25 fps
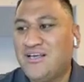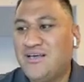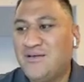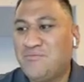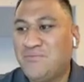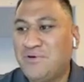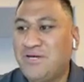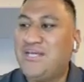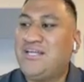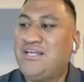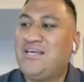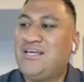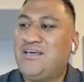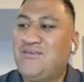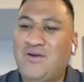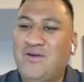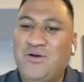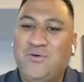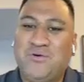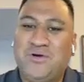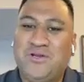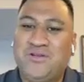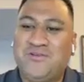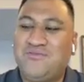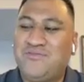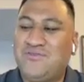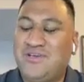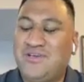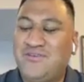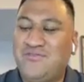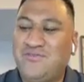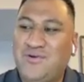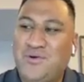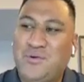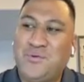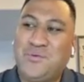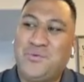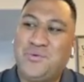But if I would,
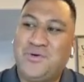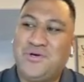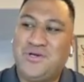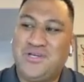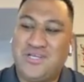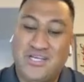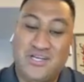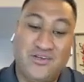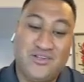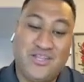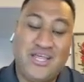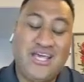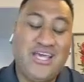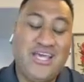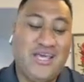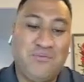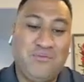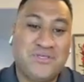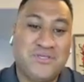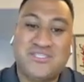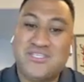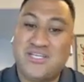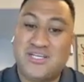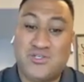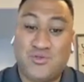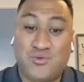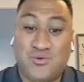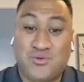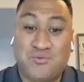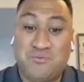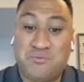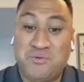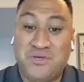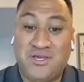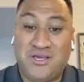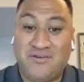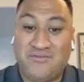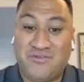they keep in touch with
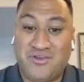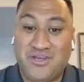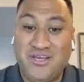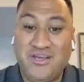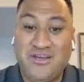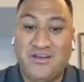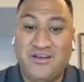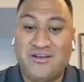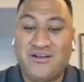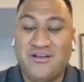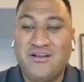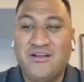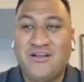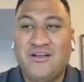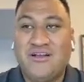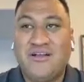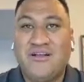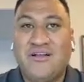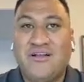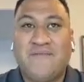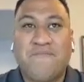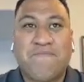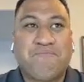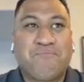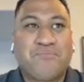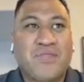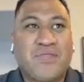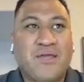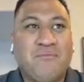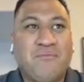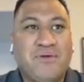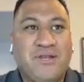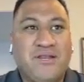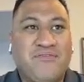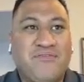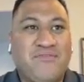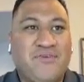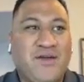me every year.
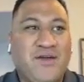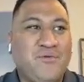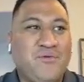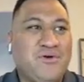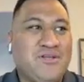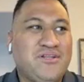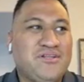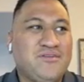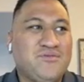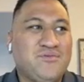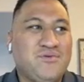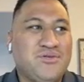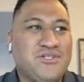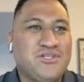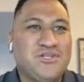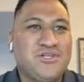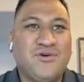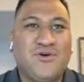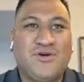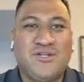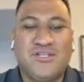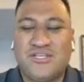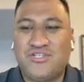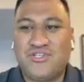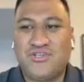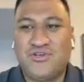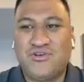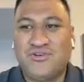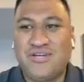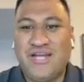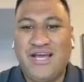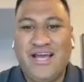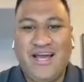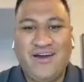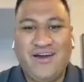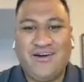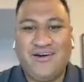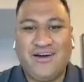But if I were to go on the show
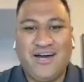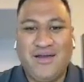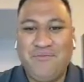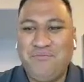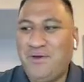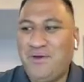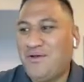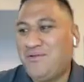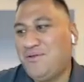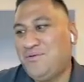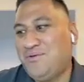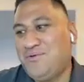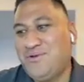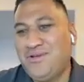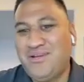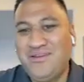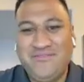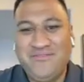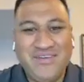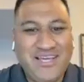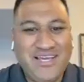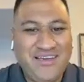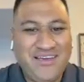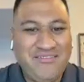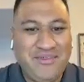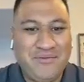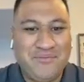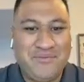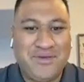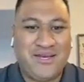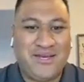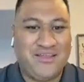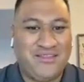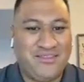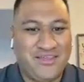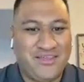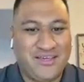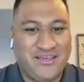now, I probably wouldn't even give them
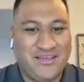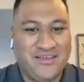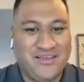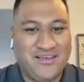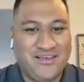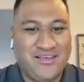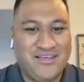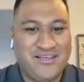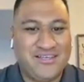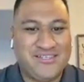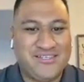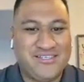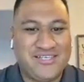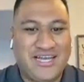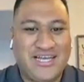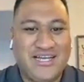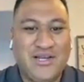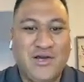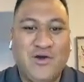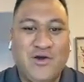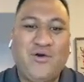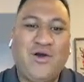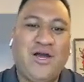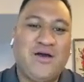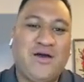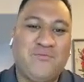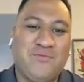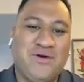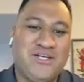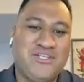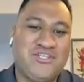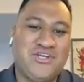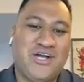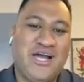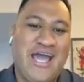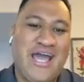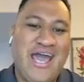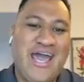anything because I know how
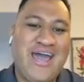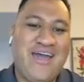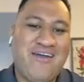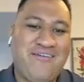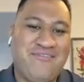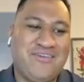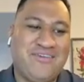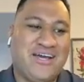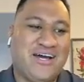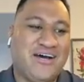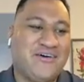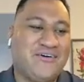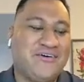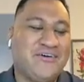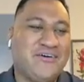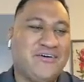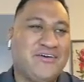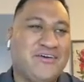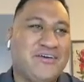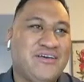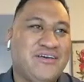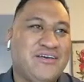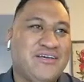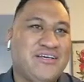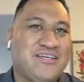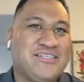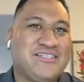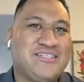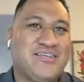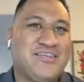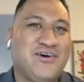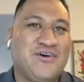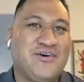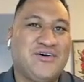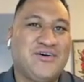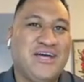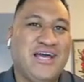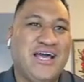much I have now.
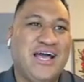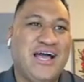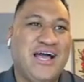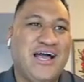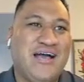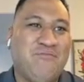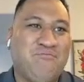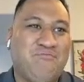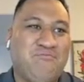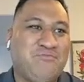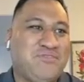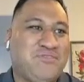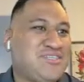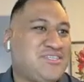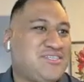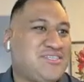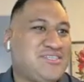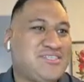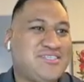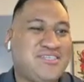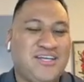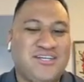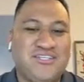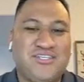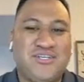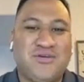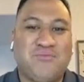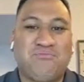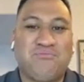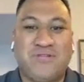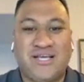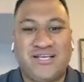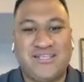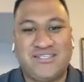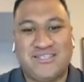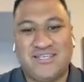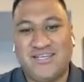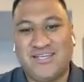So such a
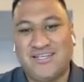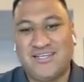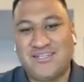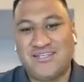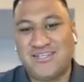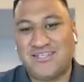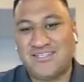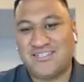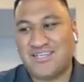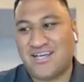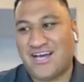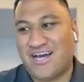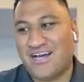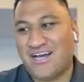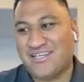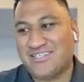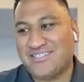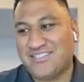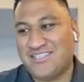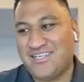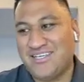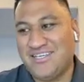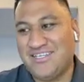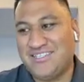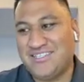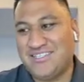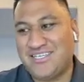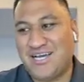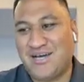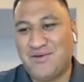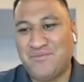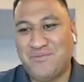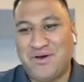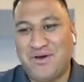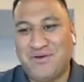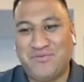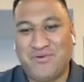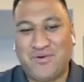blessing in disguise. Things
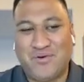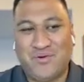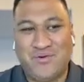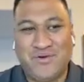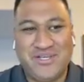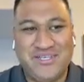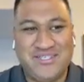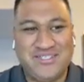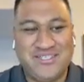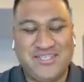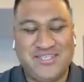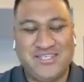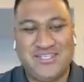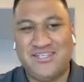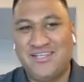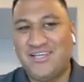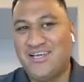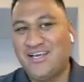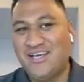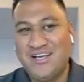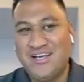come up for a reason.